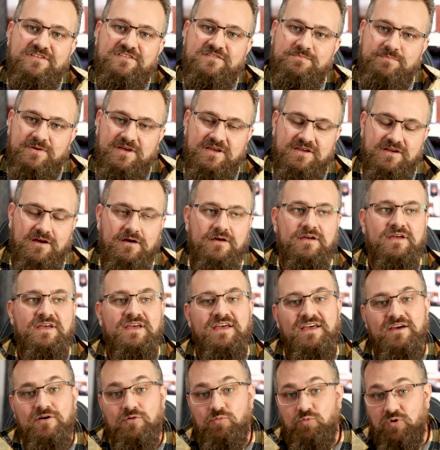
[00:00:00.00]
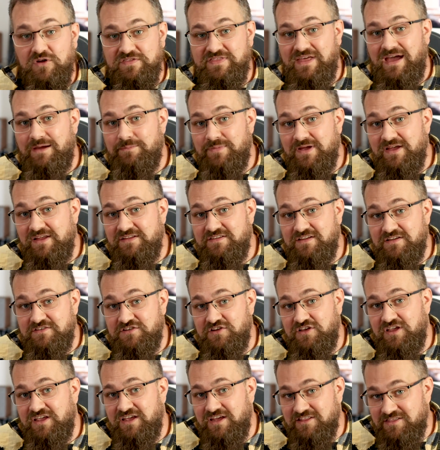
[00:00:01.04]
the speaker. What that means is
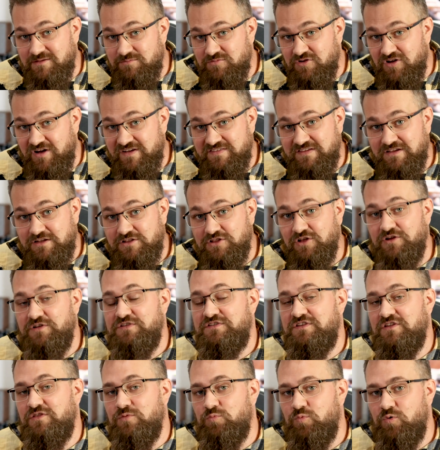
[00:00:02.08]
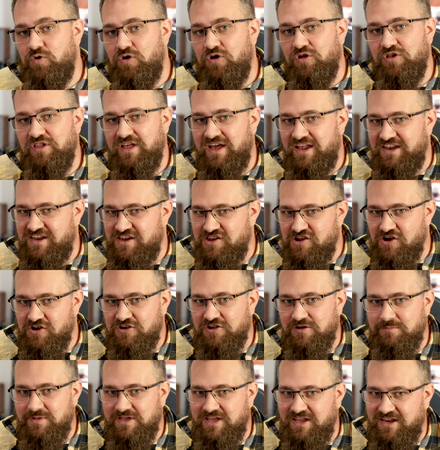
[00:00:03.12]
you can get them nice and close to the wall, and you're not
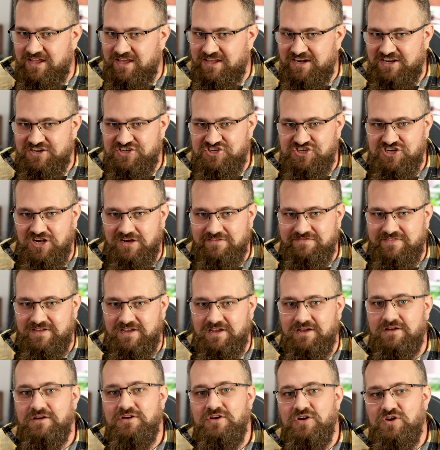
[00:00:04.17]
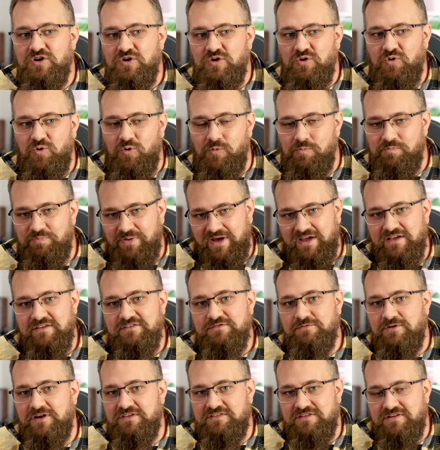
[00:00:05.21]
going to be getting any chuffing or
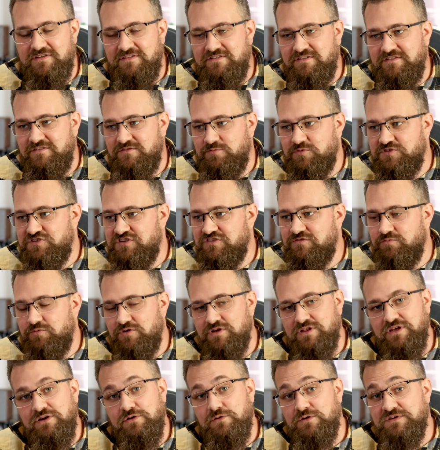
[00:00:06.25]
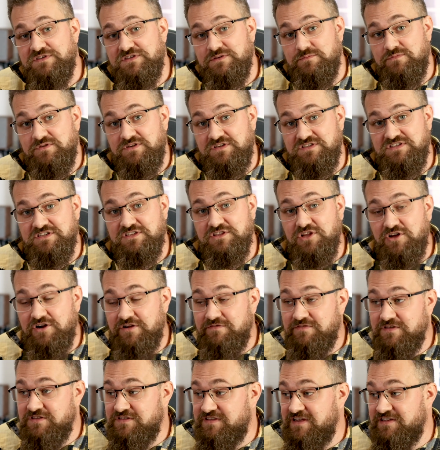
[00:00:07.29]
bass resonances, which is really awesome because a lot
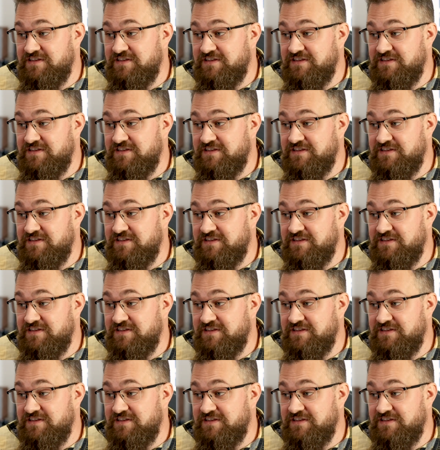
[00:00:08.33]
of the